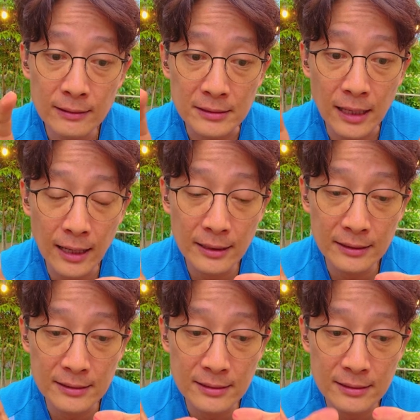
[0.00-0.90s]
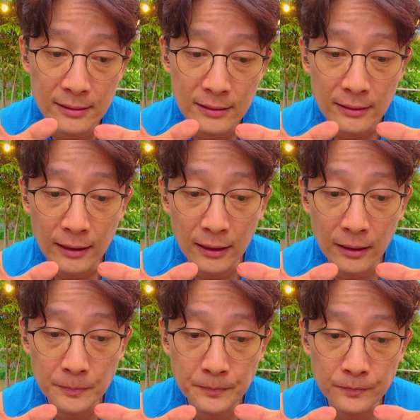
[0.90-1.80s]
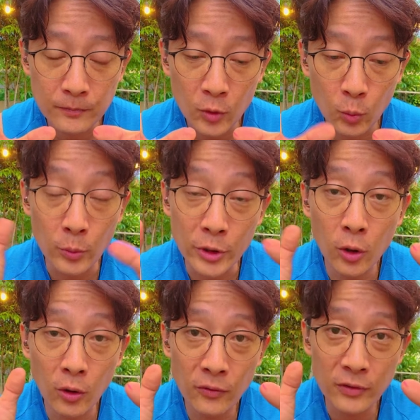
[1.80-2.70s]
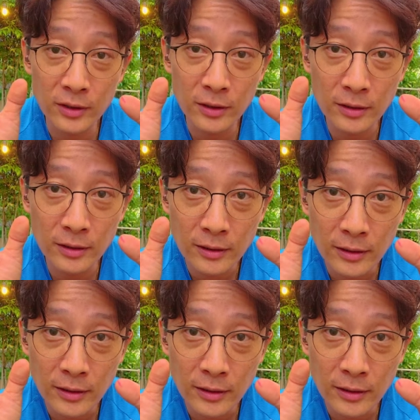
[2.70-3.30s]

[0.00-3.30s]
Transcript: targets what we call the